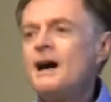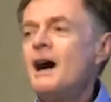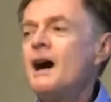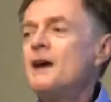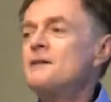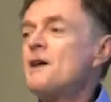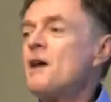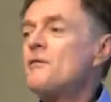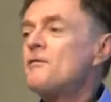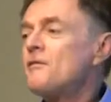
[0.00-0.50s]

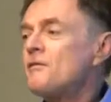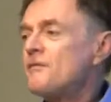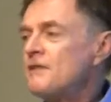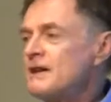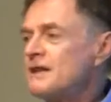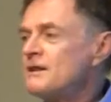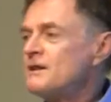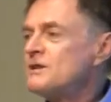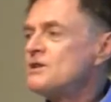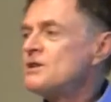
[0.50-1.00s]
Another
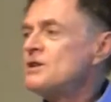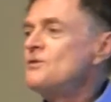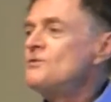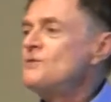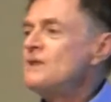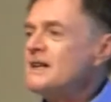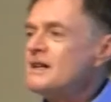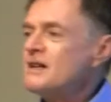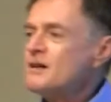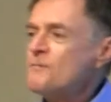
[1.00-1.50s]
thing that's
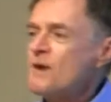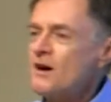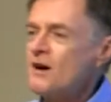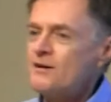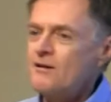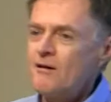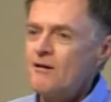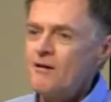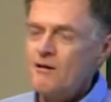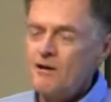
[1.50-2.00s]
unique
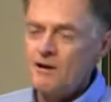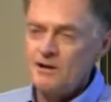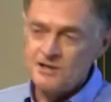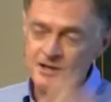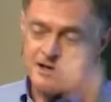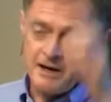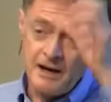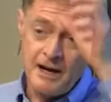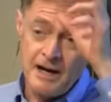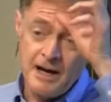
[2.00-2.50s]
about our
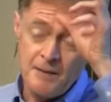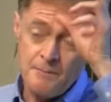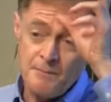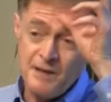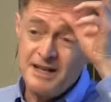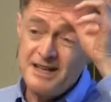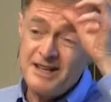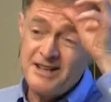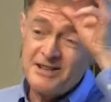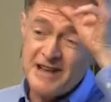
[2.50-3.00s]
time
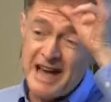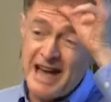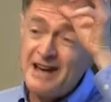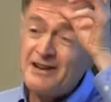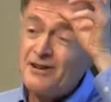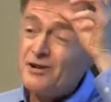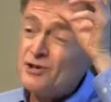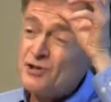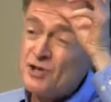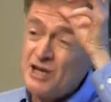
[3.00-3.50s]
is
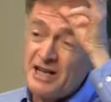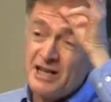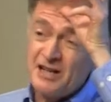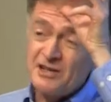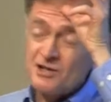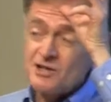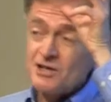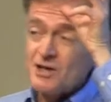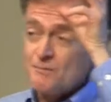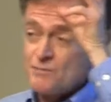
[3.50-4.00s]
energy
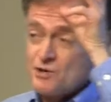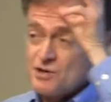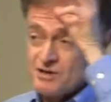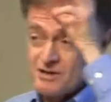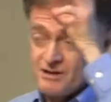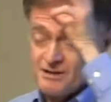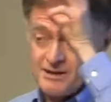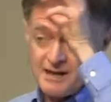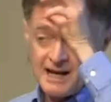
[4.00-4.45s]
consumption.